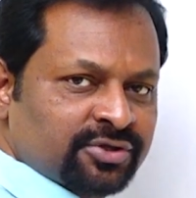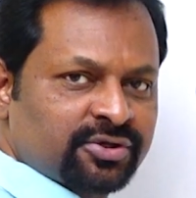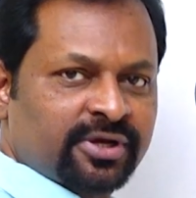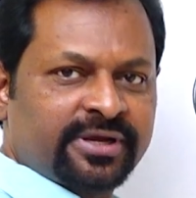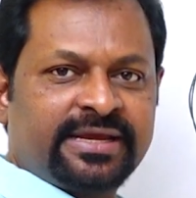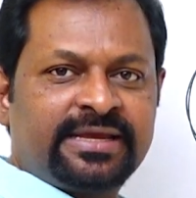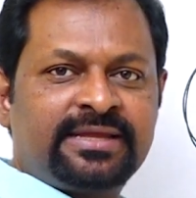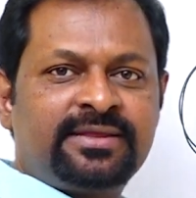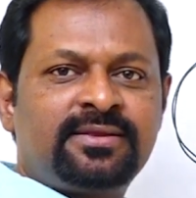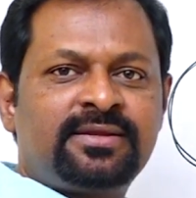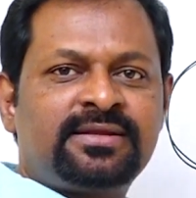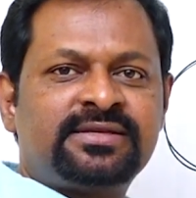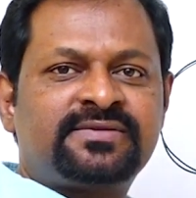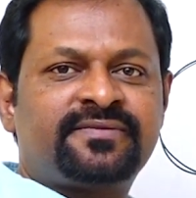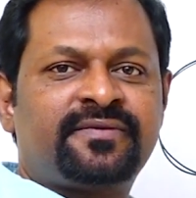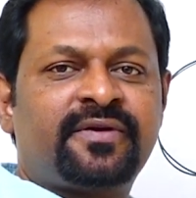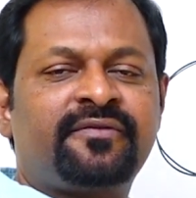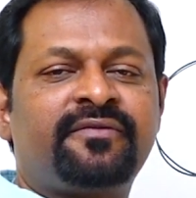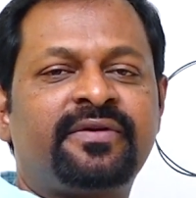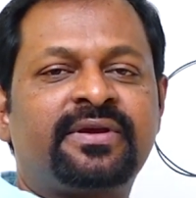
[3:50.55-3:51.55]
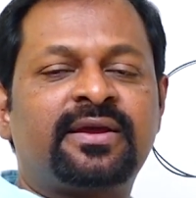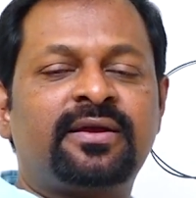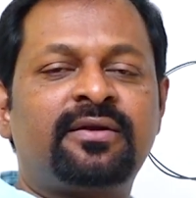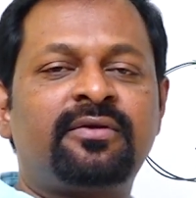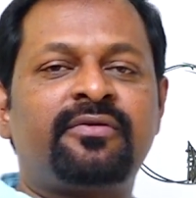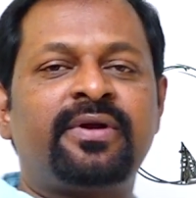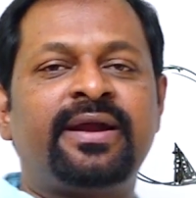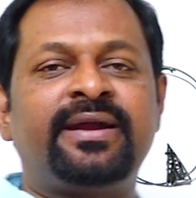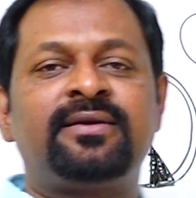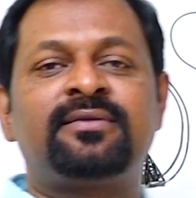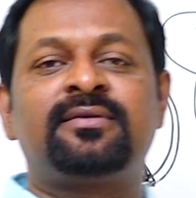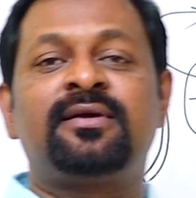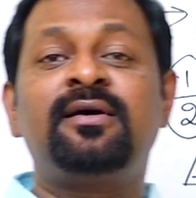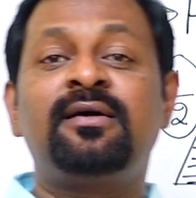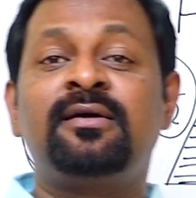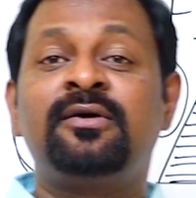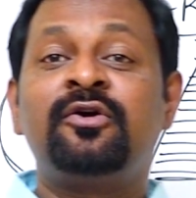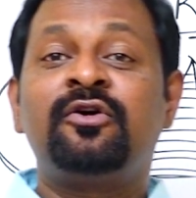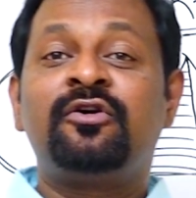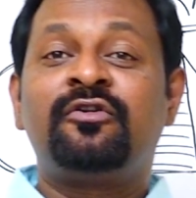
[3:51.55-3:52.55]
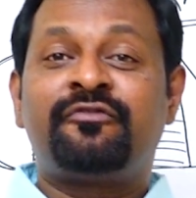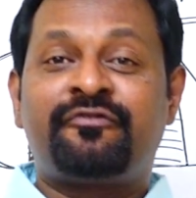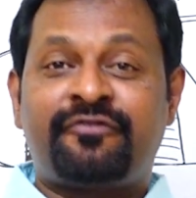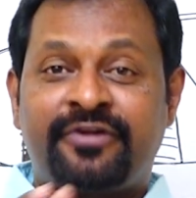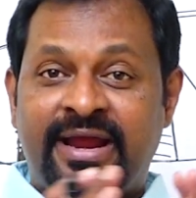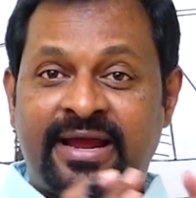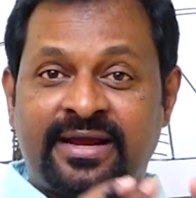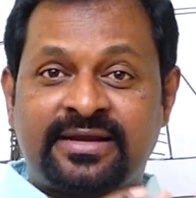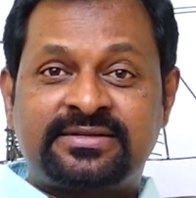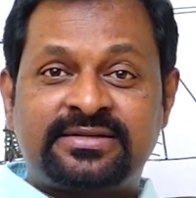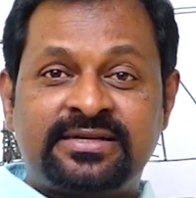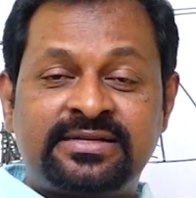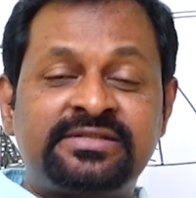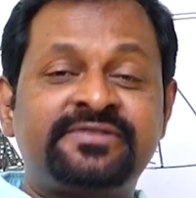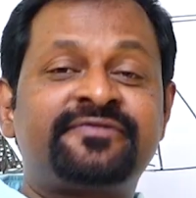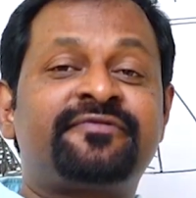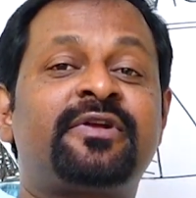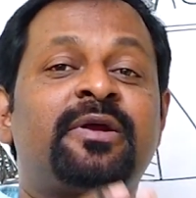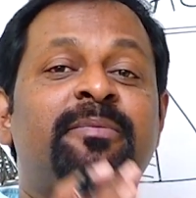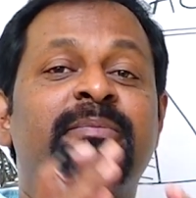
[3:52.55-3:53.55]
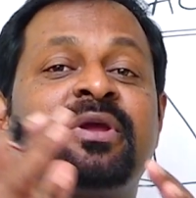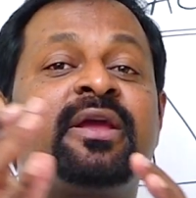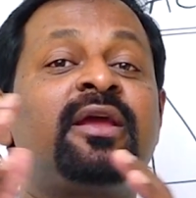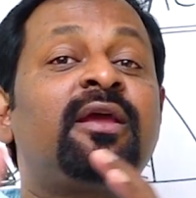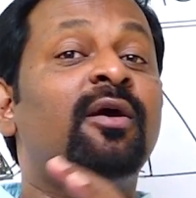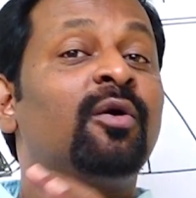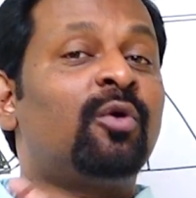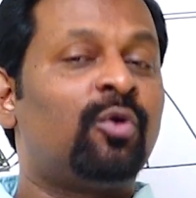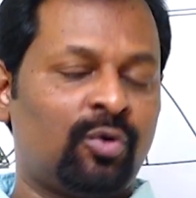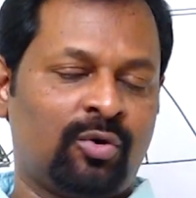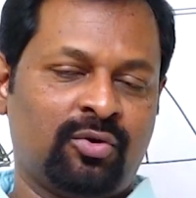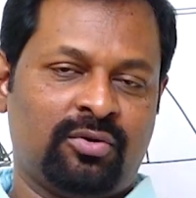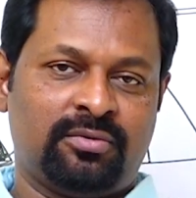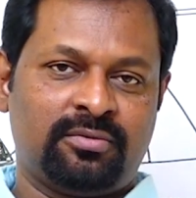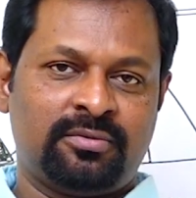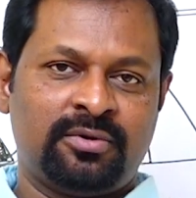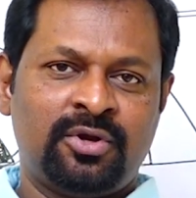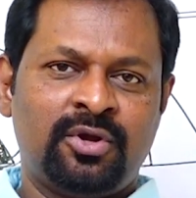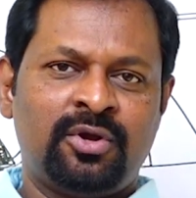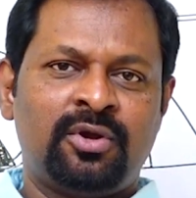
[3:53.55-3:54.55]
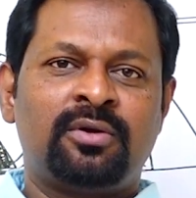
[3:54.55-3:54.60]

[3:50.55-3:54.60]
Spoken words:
So, in this way, we can write the fractions from a whole.